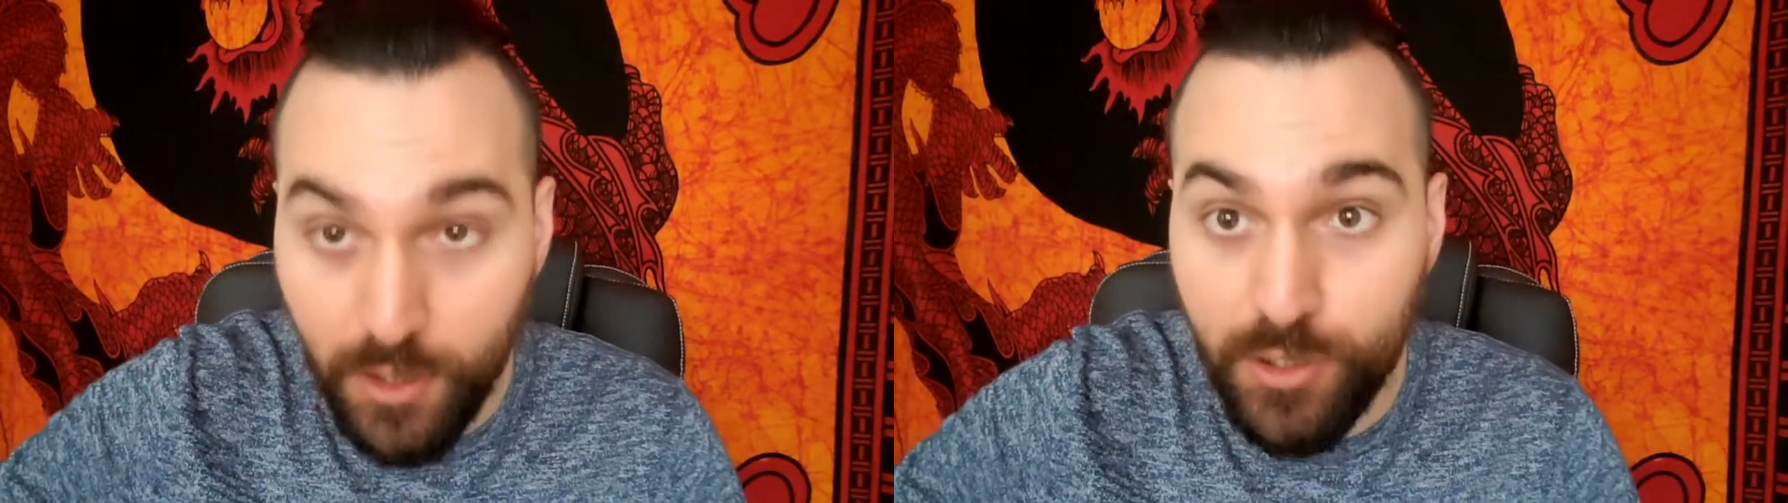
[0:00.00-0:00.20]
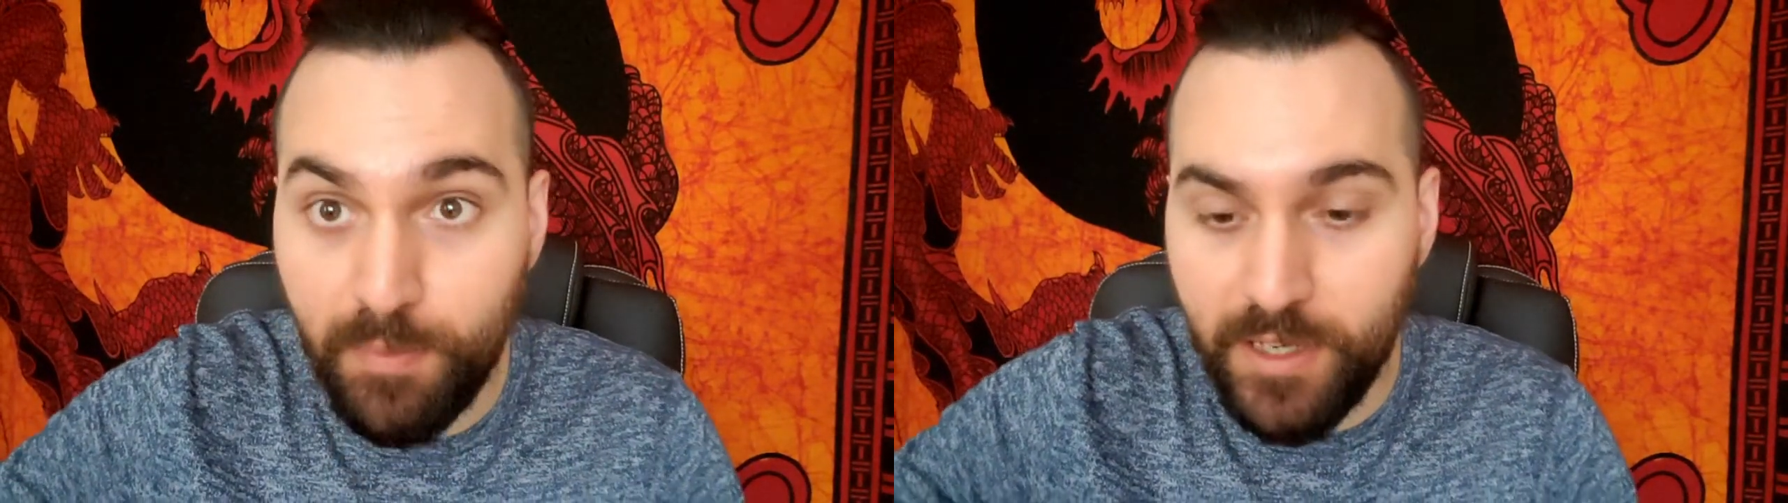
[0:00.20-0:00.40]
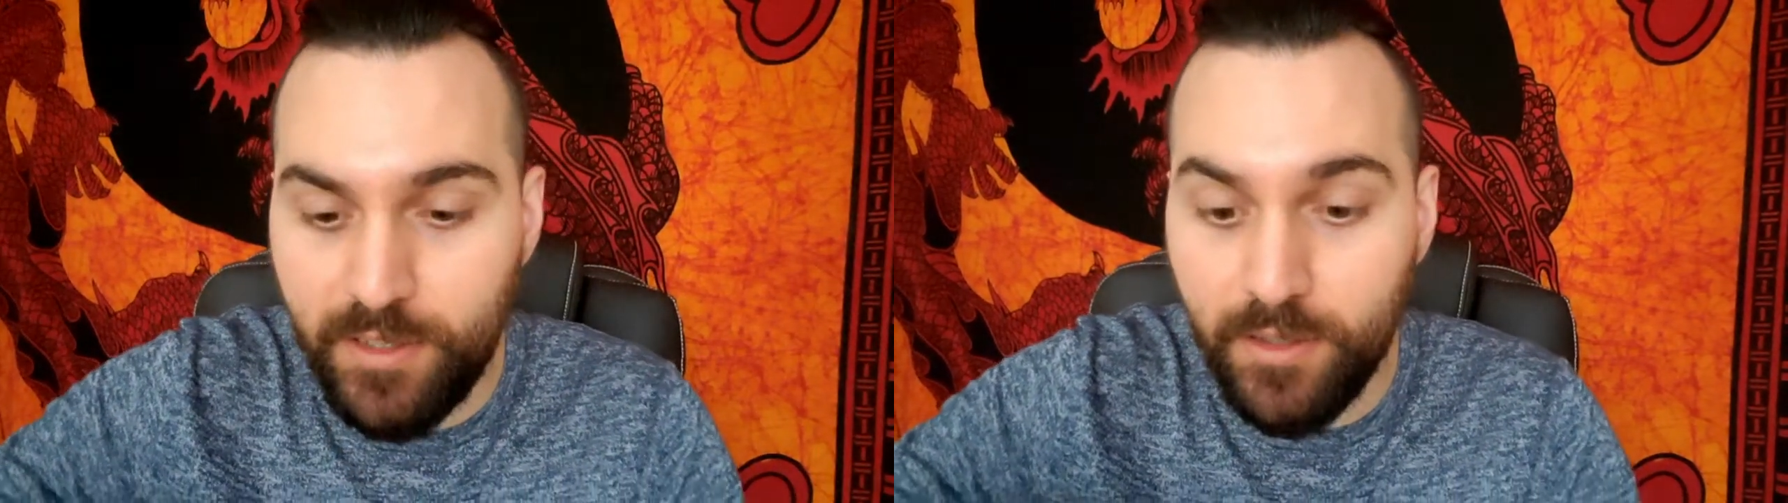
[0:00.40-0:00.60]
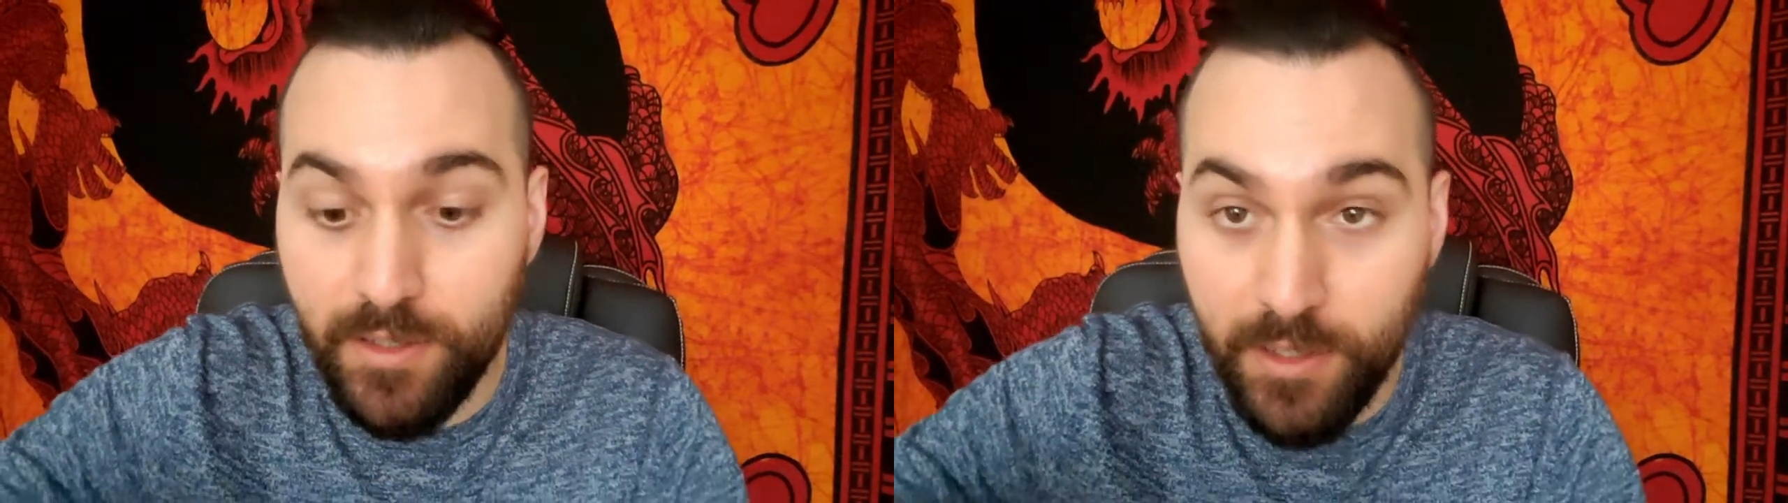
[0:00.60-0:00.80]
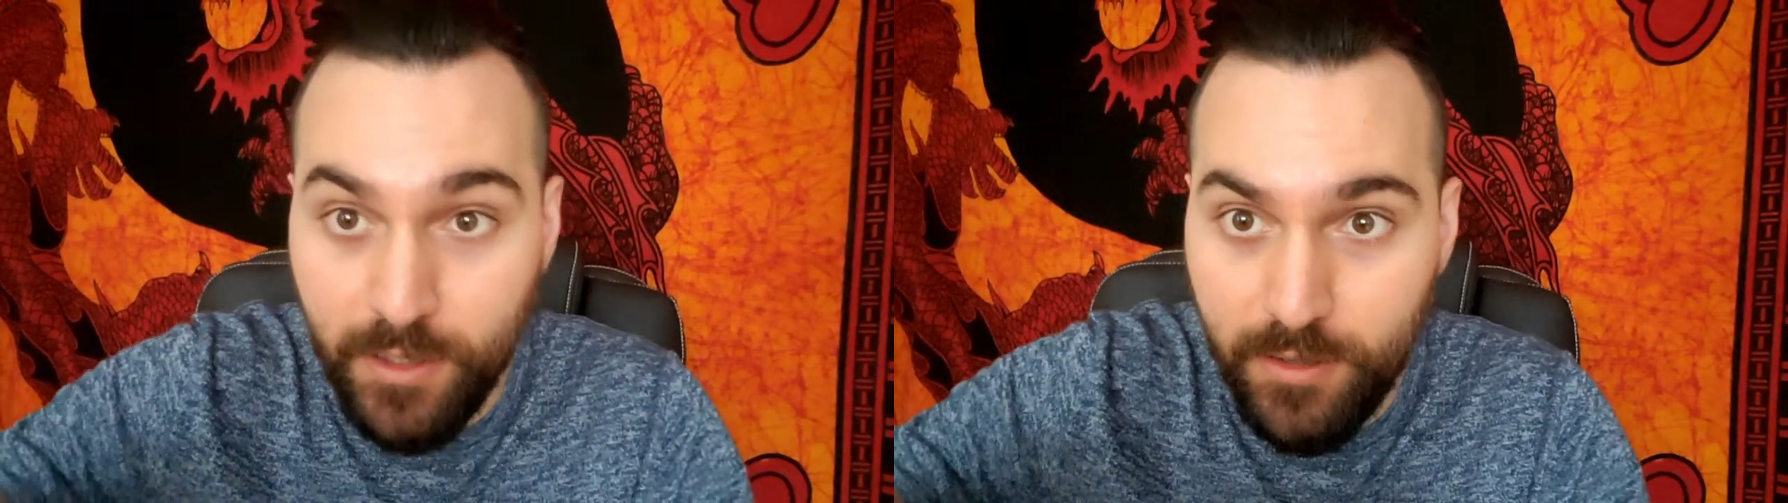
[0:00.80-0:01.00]
spicy
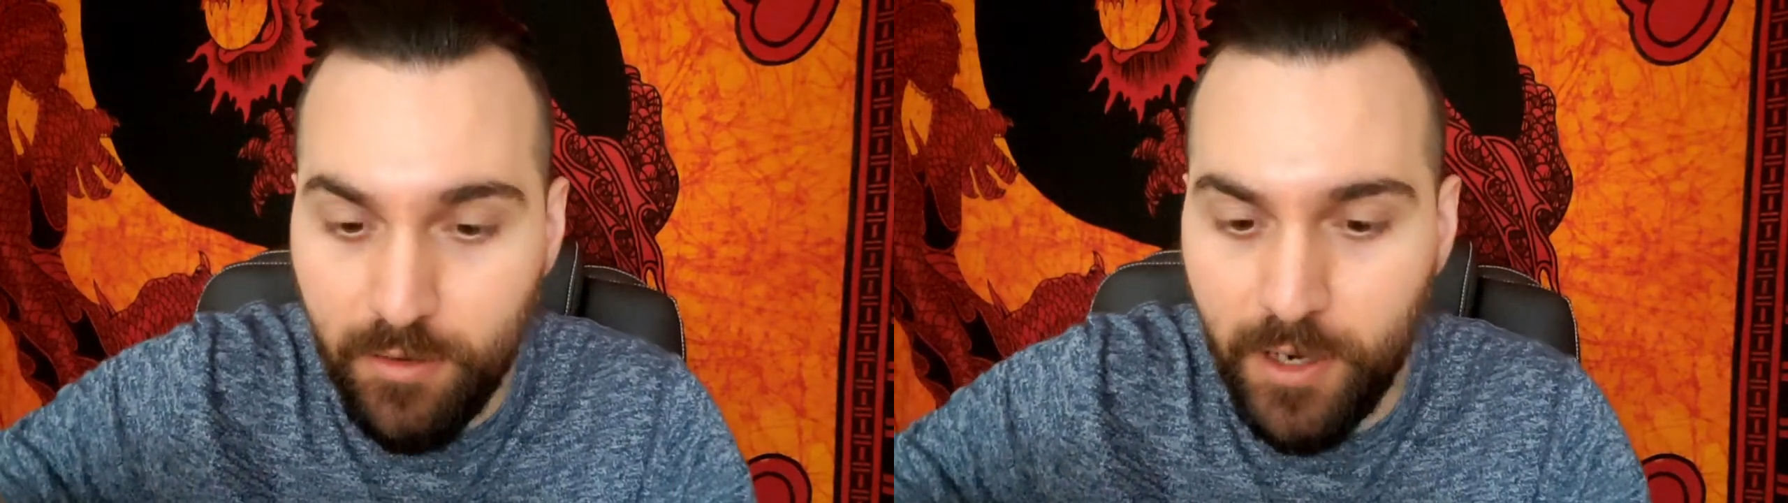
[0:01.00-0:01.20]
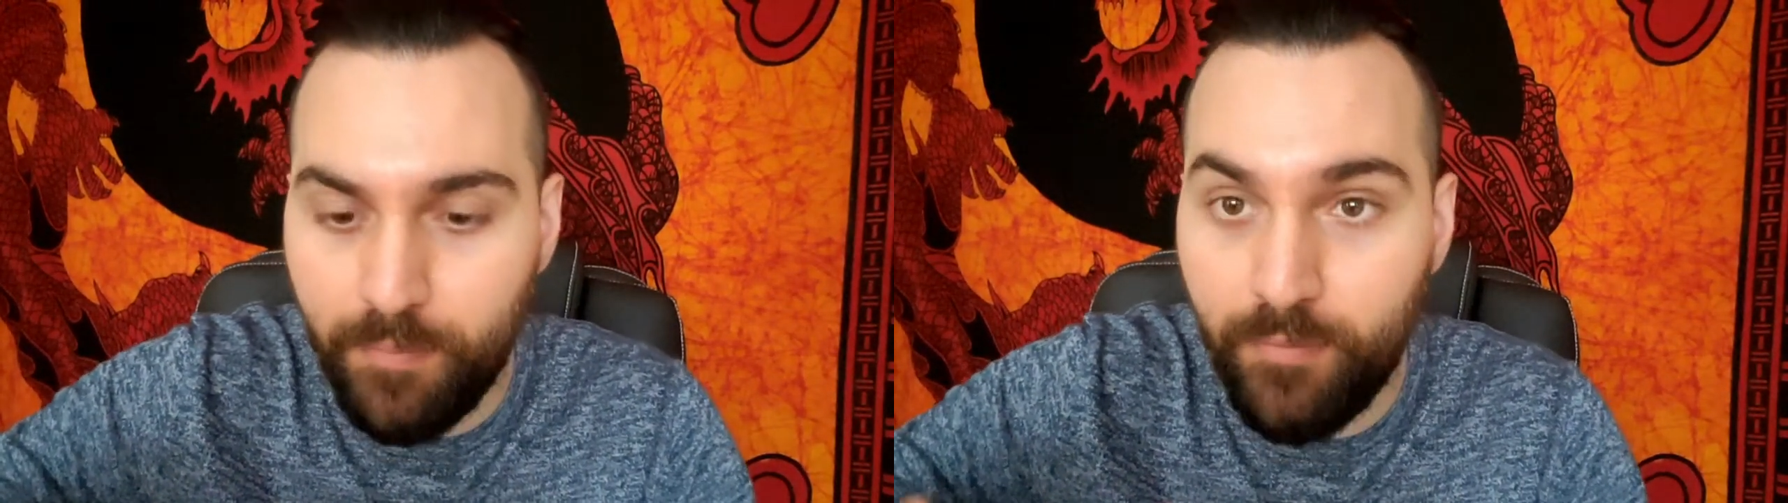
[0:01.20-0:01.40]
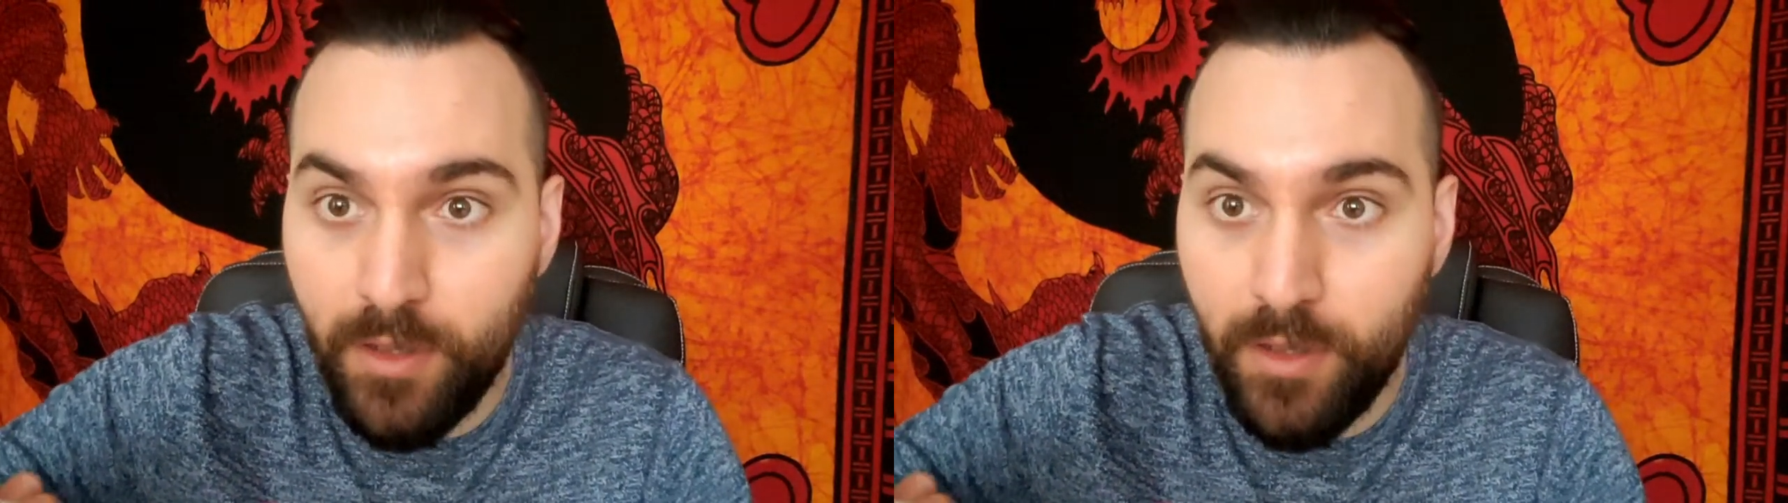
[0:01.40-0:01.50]
this is, right?